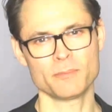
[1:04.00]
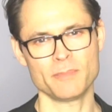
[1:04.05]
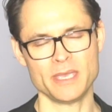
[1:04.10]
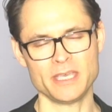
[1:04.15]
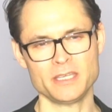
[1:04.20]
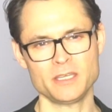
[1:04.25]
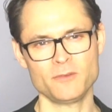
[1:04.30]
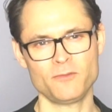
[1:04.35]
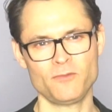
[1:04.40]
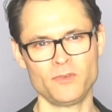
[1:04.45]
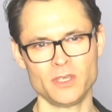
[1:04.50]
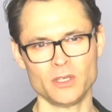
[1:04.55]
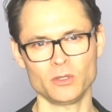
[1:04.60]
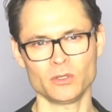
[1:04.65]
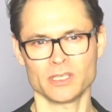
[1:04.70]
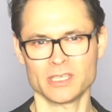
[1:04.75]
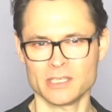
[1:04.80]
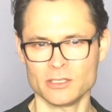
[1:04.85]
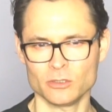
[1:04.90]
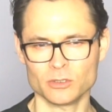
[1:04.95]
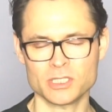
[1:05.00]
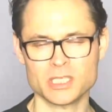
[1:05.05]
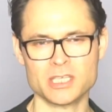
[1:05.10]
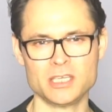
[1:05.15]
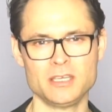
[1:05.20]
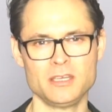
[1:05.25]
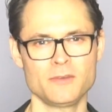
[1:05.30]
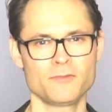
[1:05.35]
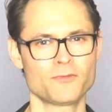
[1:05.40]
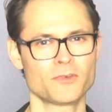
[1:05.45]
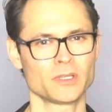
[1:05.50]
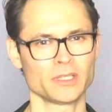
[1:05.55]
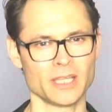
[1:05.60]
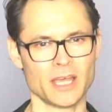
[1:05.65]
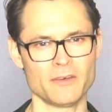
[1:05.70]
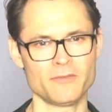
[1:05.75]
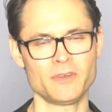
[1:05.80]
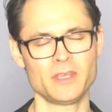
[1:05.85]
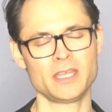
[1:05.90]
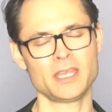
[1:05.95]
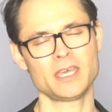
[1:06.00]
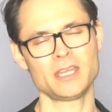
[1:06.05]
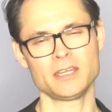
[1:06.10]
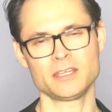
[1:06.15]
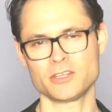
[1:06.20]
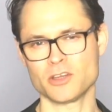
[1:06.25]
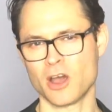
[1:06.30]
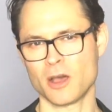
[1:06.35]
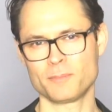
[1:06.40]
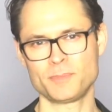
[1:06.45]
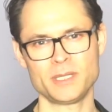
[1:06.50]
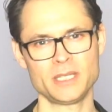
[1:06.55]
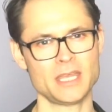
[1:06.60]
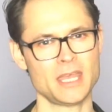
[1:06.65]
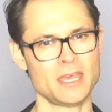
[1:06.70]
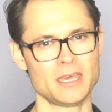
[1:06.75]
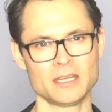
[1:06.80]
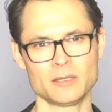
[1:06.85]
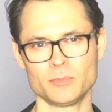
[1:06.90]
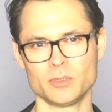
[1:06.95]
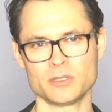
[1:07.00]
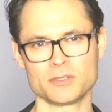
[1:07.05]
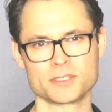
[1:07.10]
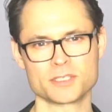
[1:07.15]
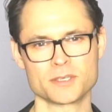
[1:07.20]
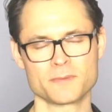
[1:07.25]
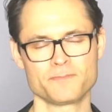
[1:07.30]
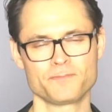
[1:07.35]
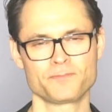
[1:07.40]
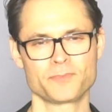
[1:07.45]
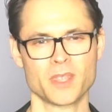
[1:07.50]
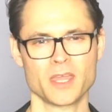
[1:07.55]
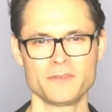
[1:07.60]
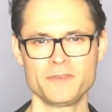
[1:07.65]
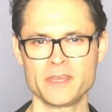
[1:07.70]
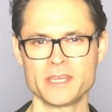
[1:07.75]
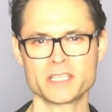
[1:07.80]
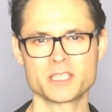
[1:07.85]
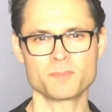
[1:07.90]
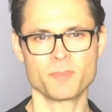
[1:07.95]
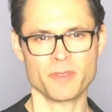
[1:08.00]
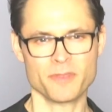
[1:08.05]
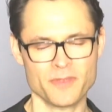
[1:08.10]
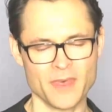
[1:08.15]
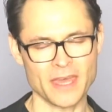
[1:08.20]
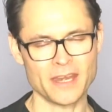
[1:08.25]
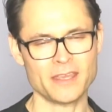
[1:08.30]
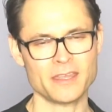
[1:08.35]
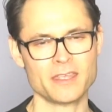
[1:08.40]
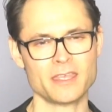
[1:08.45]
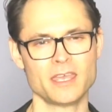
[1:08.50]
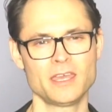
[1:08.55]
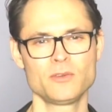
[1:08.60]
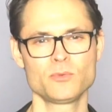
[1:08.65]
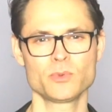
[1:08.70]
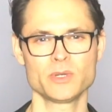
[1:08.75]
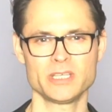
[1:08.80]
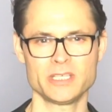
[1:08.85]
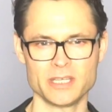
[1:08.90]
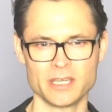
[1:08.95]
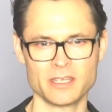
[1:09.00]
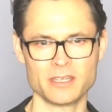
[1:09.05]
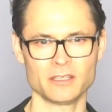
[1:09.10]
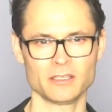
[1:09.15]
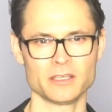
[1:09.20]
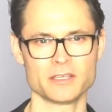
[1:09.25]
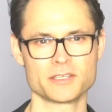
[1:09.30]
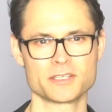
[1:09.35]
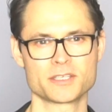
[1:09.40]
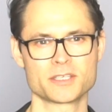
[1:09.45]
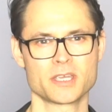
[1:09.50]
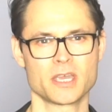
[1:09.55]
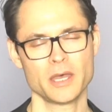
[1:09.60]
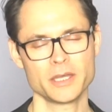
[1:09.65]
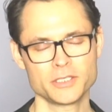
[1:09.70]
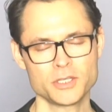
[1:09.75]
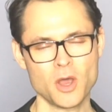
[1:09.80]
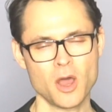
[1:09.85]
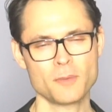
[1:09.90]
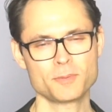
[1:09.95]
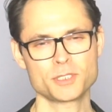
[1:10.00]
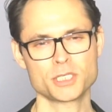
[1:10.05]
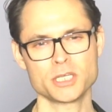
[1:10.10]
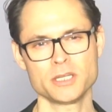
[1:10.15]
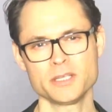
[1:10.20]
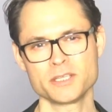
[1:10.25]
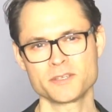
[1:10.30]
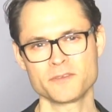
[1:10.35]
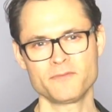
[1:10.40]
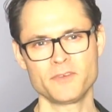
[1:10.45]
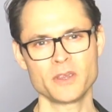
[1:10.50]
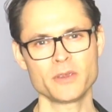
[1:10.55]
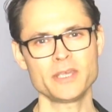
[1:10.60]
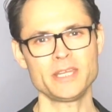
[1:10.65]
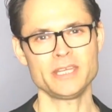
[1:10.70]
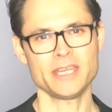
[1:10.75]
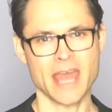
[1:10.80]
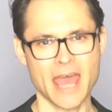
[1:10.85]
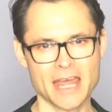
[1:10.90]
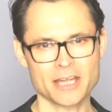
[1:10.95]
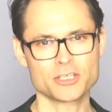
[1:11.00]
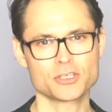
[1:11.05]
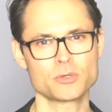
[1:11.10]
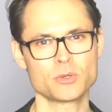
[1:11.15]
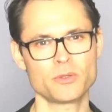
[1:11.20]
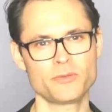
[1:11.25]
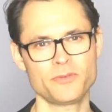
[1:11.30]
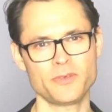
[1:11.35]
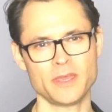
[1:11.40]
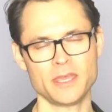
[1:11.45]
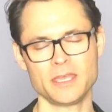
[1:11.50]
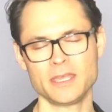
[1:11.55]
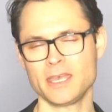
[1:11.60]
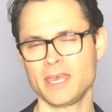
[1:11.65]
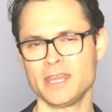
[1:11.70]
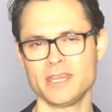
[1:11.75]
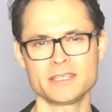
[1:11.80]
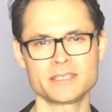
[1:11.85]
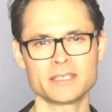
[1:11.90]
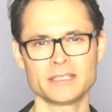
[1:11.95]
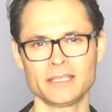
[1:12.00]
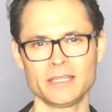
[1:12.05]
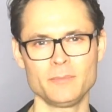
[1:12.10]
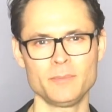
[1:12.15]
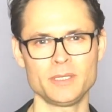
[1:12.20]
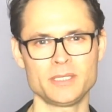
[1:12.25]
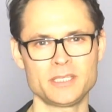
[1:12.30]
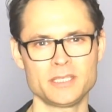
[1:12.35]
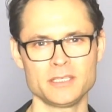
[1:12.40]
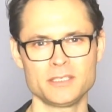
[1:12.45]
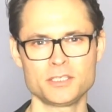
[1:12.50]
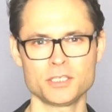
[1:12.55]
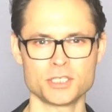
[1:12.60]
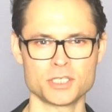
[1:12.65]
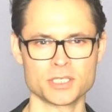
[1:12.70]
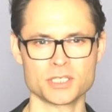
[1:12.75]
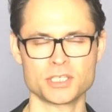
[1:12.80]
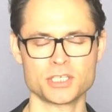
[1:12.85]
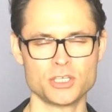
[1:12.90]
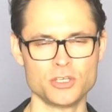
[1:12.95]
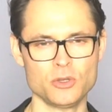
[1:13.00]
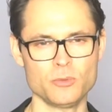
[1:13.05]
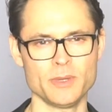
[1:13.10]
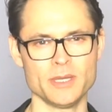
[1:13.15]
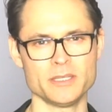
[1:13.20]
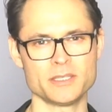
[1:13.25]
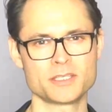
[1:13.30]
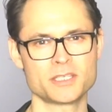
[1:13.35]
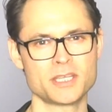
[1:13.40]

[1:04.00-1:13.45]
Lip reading: made to feel guilty for loving and adopting animals. I think it's pathetic and ridiculous. Adoption is a very natural thing and isn't limited to just humans.